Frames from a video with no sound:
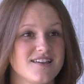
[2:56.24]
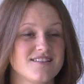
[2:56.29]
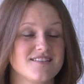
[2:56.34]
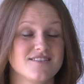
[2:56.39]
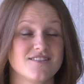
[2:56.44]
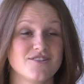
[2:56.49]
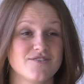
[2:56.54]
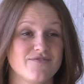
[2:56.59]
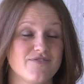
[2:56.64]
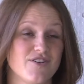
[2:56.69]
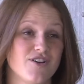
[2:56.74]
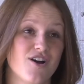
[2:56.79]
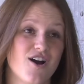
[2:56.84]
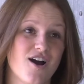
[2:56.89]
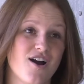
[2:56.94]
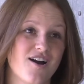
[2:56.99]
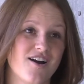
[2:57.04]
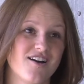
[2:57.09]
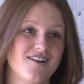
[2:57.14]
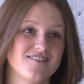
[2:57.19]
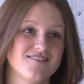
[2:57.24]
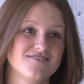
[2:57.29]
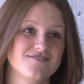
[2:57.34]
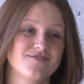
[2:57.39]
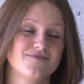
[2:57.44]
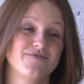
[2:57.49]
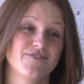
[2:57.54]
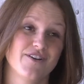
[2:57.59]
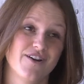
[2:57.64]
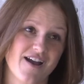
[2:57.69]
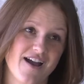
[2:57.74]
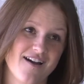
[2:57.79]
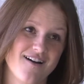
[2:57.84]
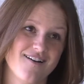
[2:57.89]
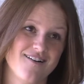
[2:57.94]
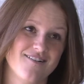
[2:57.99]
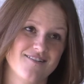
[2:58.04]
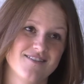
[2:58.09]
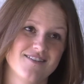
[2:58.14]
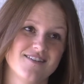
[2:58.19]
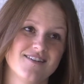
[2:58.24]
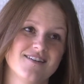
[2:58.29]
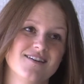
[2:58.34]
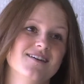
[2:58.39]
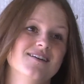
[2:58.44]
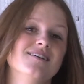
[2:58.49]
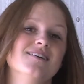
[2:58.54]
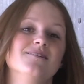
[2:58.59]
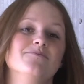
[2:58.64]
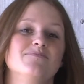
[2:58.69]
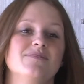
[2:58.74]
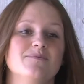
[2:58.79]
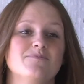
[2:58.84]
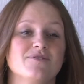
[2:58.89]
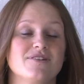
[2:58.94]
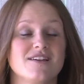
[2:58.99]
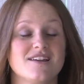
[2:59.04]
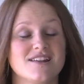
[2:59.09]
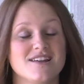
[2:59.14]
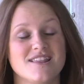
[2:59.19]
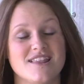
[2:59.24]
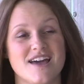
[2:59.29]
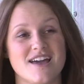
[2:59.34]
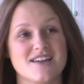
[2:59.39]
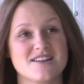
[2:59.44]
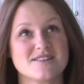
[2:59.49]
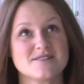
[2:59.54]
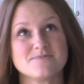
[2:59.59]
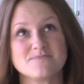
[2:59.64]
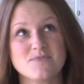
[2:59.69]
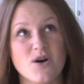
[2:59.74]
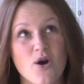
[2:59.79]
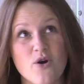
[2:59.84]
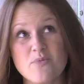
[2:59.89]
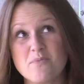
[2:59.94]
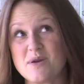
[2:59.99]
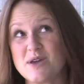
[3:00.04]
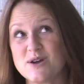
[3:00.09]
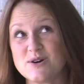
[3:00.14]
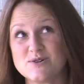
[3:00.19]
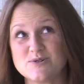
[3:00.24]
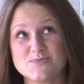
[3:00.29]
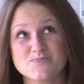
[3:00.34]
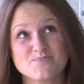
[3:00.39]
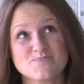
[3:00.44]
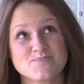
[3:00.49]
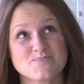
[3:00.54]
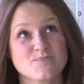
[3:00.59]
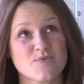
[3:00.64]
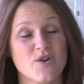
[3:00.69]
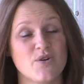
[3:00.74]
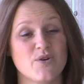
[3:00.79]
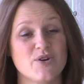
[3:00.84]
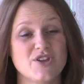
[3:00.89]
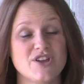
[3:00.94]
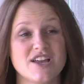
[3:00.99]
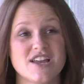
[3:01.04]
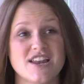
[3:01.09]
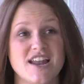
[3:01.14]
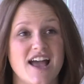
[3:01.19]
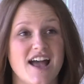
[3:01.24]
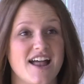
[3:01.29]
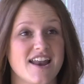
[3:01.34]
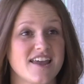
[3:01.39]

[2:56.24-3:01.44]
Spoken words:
It's good for your heart, it's good for your health. People eat it like oatmeal, or you can add